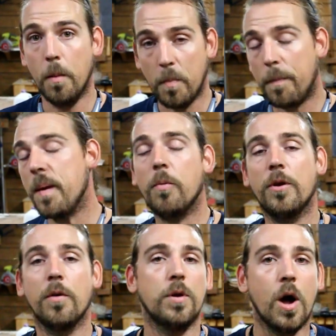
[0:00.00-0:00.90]
But people
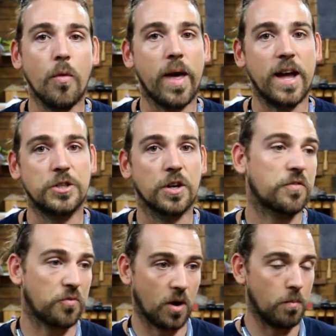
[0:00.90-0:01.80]
don't know that
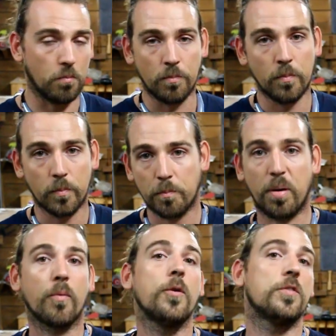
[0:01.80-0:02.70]
just from
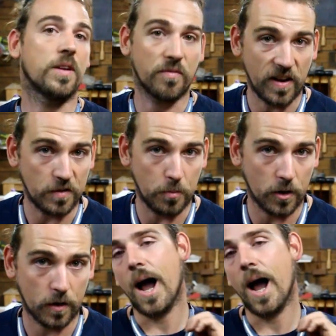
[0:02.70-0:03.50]
perusing Facebook.